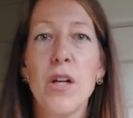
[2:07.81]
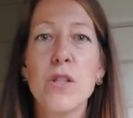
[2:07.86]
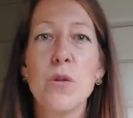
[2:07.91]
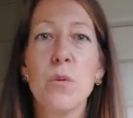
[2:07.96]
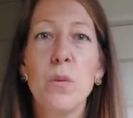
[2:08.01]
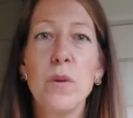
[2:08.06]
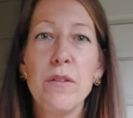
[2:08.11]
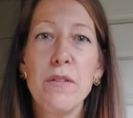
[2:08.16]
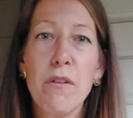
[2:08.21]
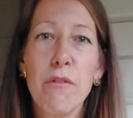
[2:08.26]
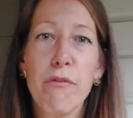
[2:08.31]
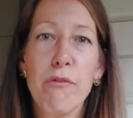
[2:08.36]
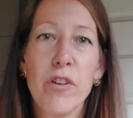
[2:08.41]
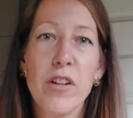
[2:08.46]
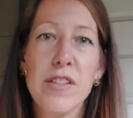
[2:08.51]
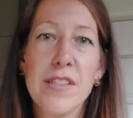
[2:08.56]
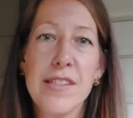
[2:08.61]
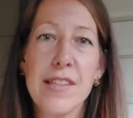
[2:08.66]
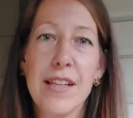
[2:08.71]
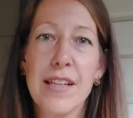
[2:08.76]
So, one of the
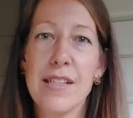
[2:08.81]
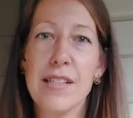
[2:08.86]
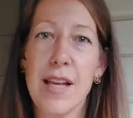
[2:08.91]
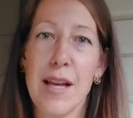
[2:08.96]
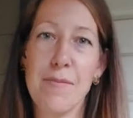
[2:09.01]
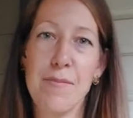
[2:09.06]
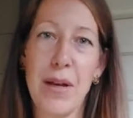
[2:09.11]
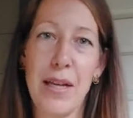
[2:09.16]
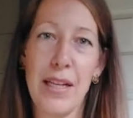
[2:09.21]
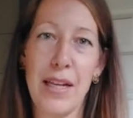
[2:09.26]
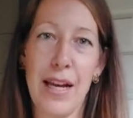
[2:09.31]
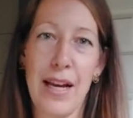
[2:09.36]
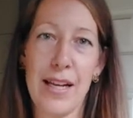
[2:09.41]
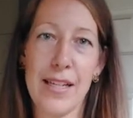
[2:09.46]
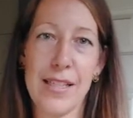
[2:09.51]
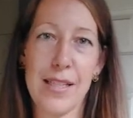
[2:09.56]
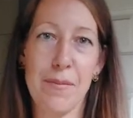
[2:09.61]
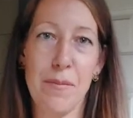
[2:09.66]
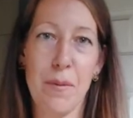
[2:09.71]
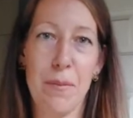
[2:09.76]
first things I might
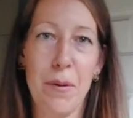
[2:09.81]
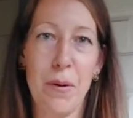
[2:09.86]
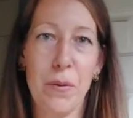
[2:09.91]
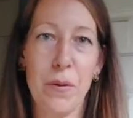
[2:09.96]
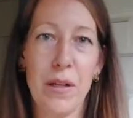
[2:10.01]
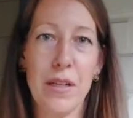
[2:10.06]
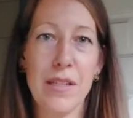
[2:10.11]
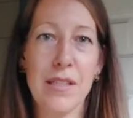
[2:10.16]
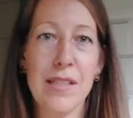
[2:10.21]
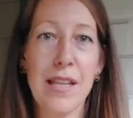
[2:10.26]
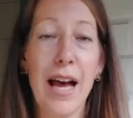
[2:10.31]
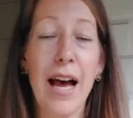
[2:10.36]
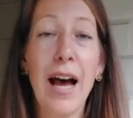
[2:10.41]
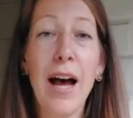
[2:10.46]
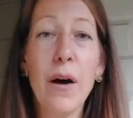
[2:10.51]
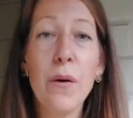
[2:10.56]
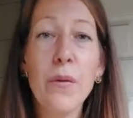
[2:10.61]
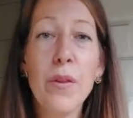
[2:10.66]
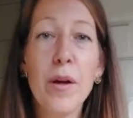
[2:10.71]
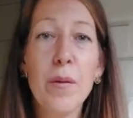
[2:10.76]
ask them about is
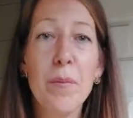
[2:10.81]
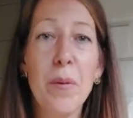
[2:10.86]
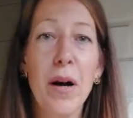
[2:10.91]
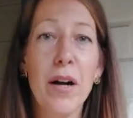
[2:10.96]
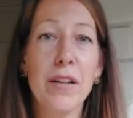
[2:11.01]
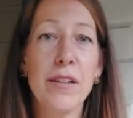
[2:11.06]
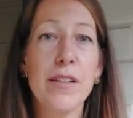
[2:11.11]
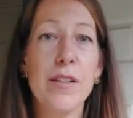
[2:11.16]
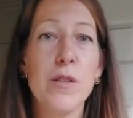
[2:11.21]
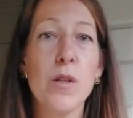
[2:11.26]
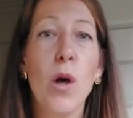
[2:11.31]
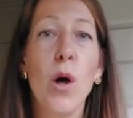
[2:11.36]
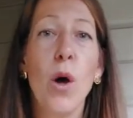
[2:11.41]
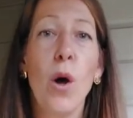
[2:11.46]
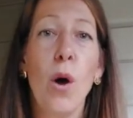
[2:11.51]
how their parties